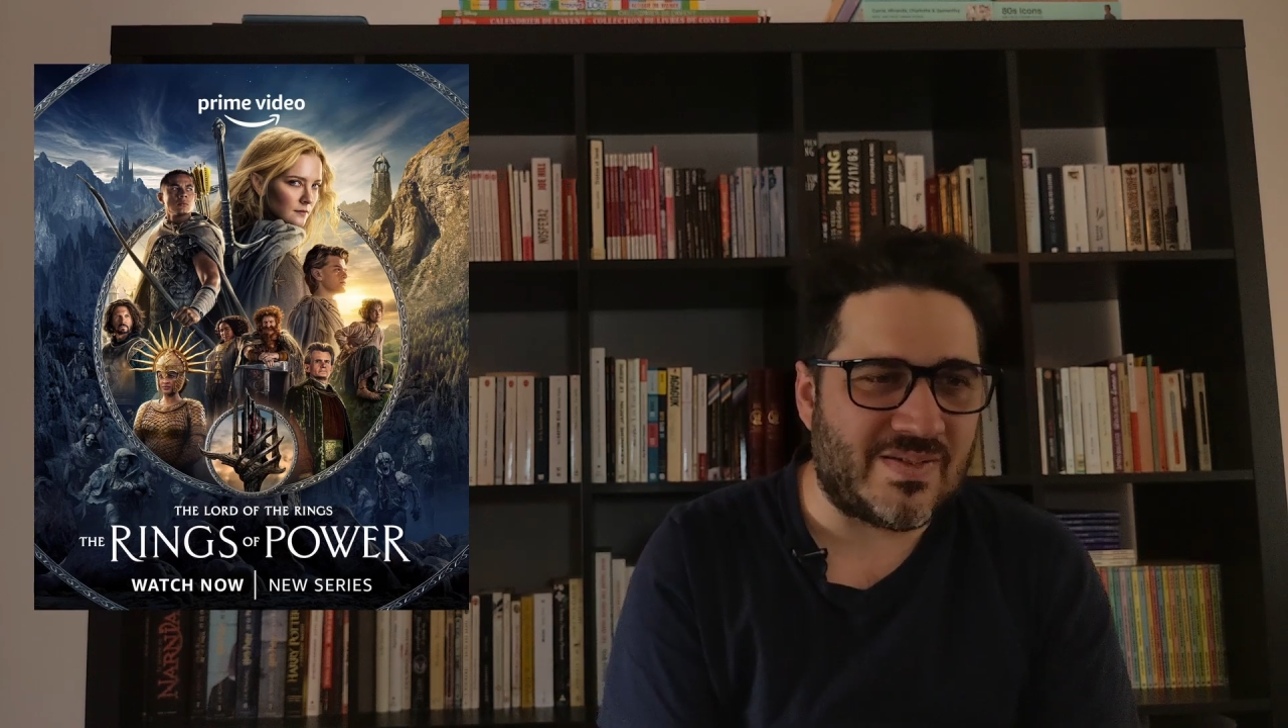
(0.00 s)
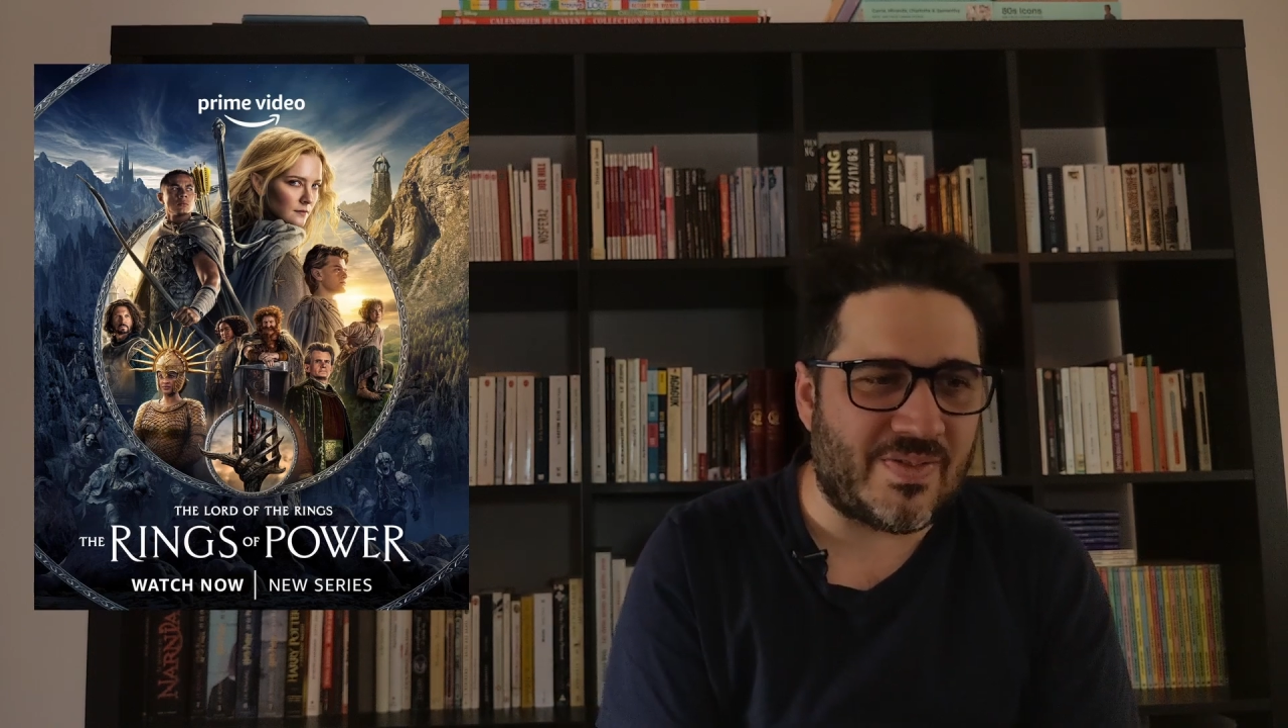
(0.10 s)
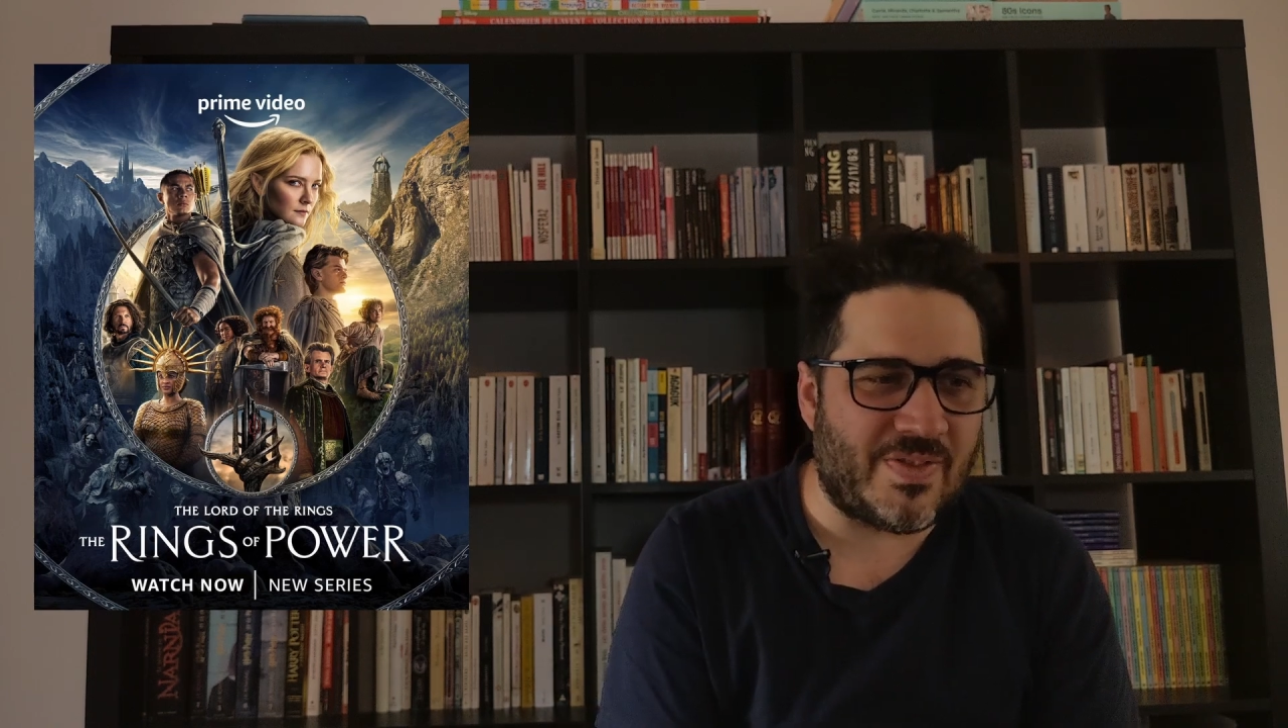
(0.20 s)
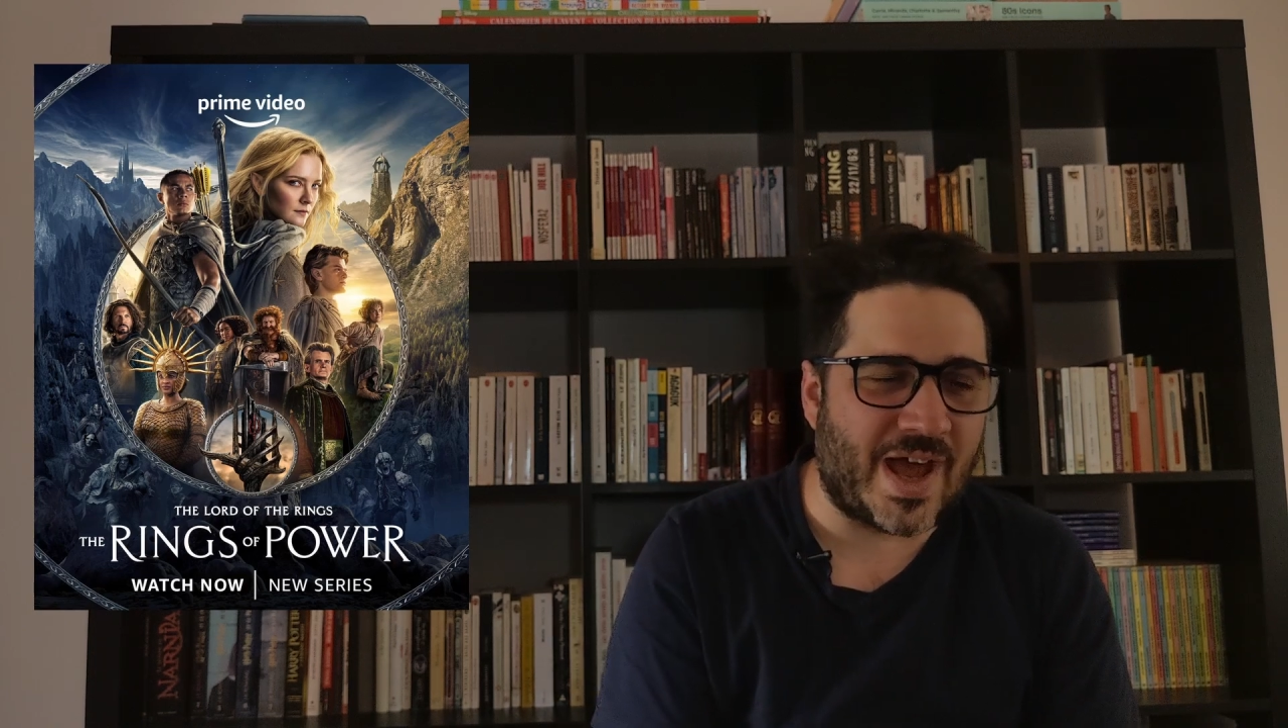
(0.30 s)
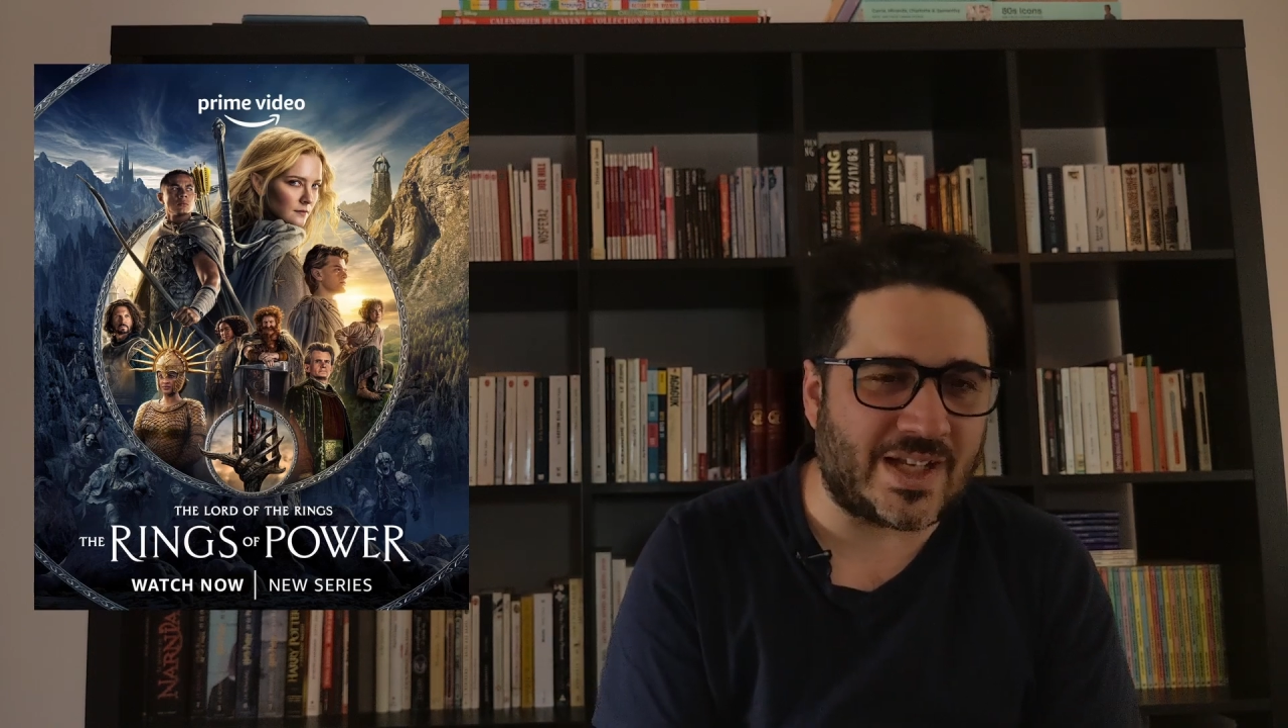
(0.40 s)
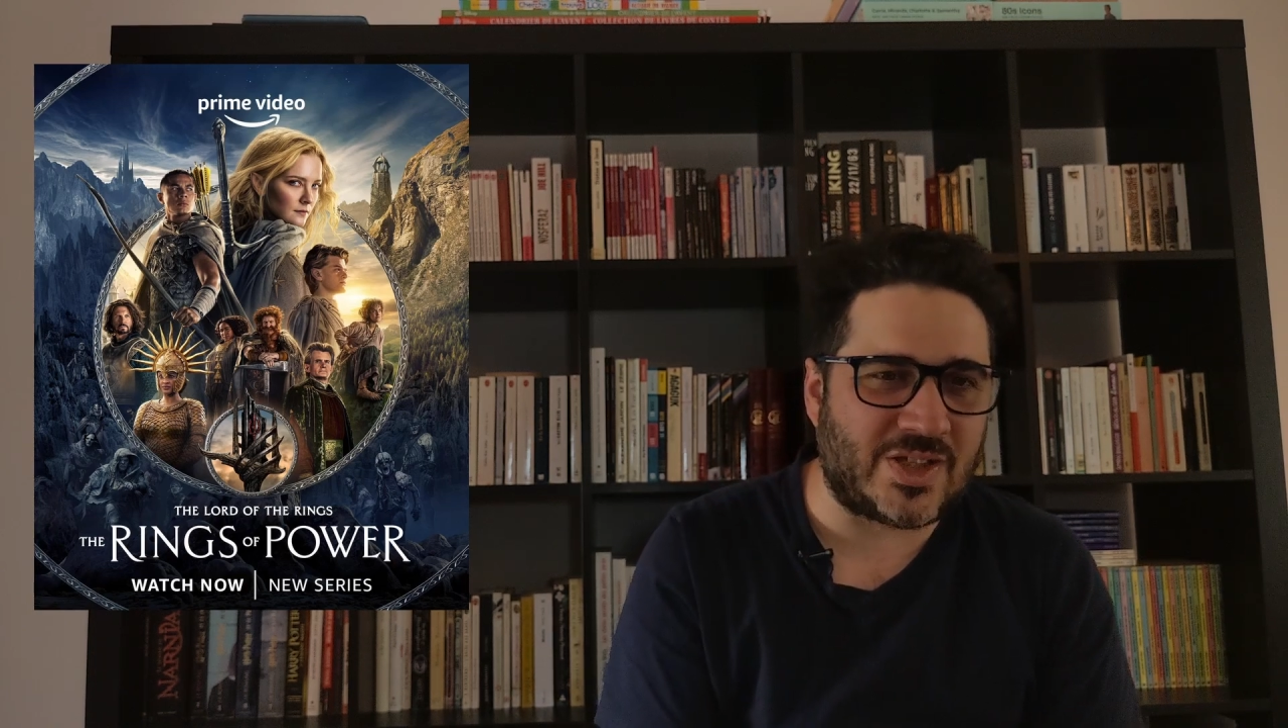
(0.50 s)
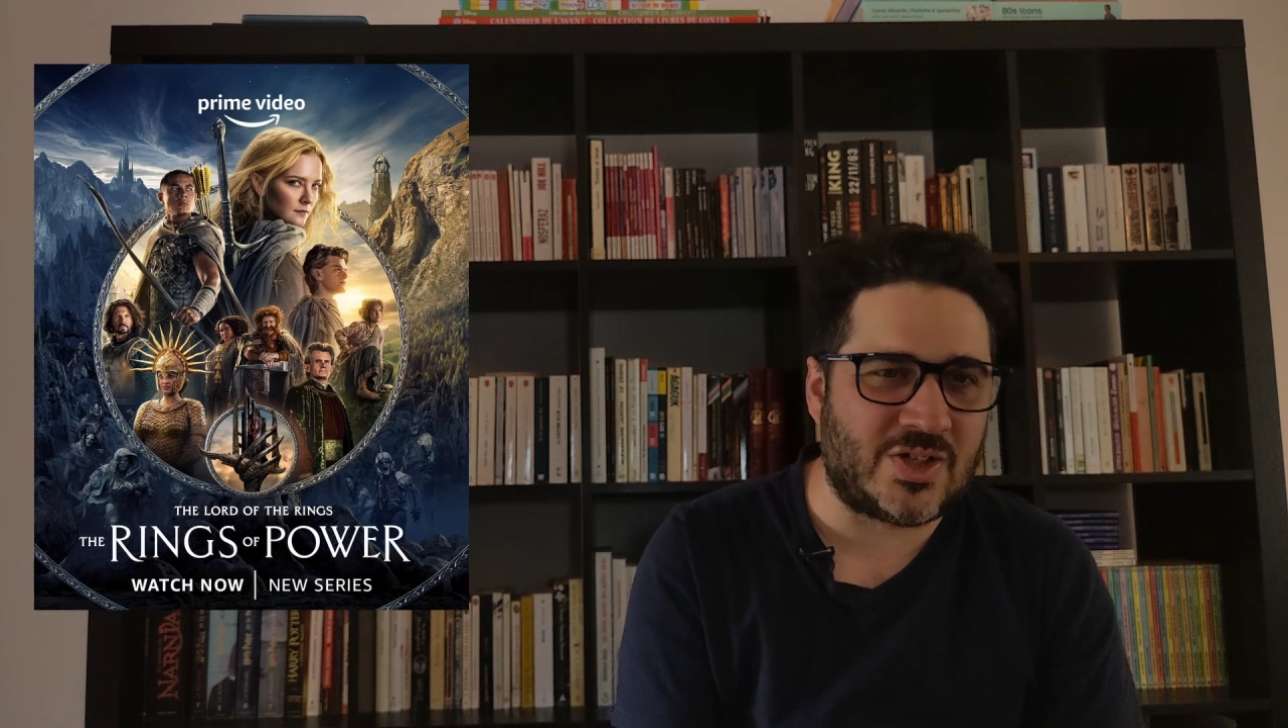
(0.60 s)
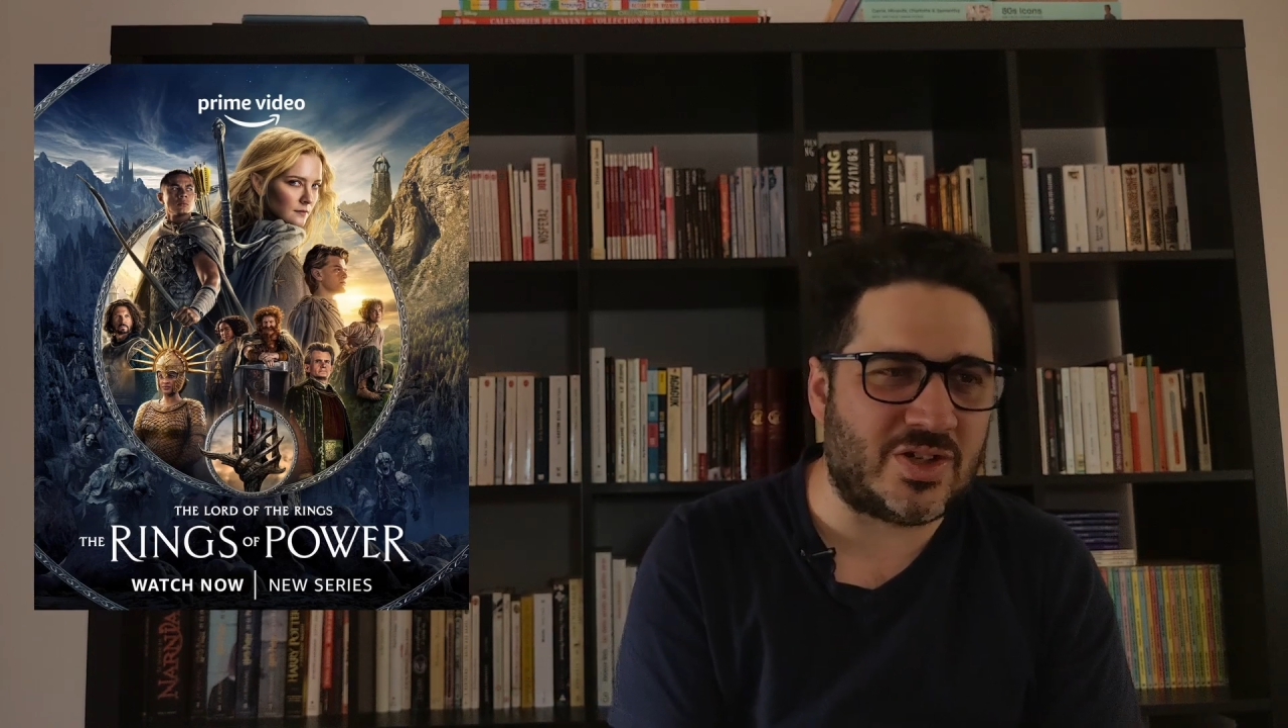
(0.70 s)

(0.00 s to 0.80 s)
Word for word: that